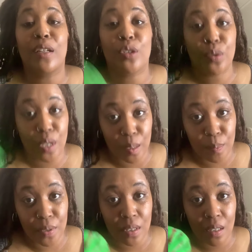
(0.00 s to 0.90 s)

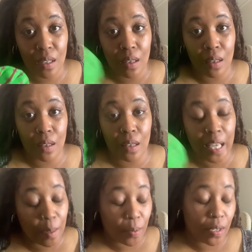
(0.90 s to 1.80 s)
trips.
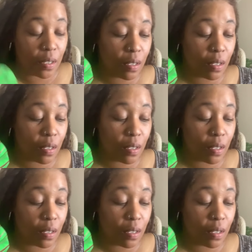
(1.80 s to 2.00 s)
Libras.